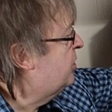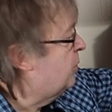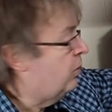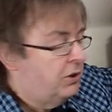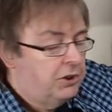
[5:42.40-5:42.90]

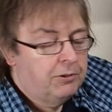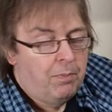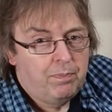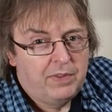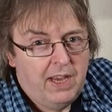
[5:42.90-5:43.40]
source.
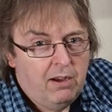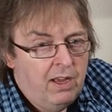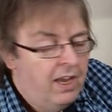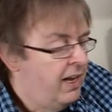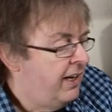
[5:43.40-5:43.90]
Now,
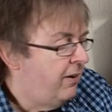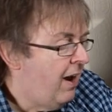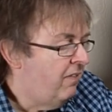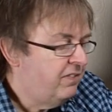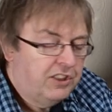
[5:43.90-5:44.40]
you
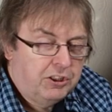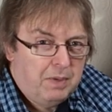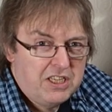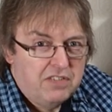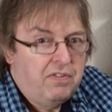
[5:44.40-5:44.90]
have to
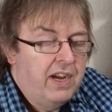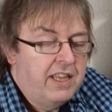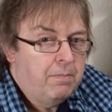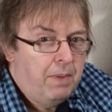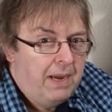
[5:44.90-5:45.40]
specify
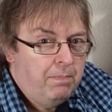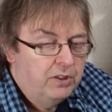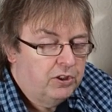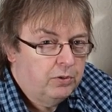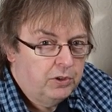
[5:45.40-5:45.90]
in the
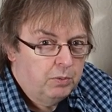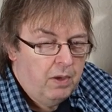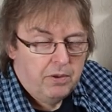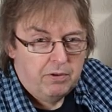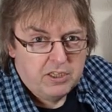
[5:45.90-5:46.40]
paper source
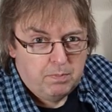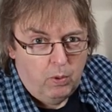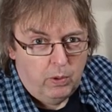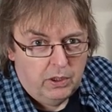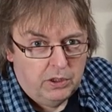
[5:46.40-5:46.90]
whether it's
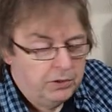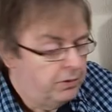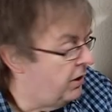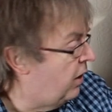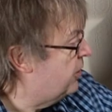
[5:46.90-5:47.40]
borderless
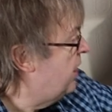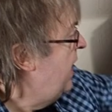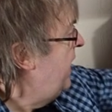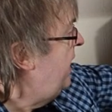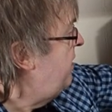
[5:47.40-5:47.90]
or not.
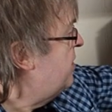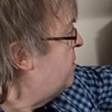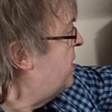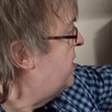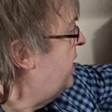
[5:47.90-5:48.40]
In this
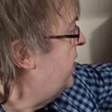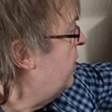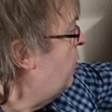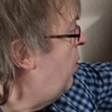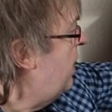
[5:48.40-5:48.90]

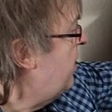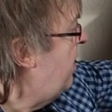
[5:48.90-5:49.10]
particular one,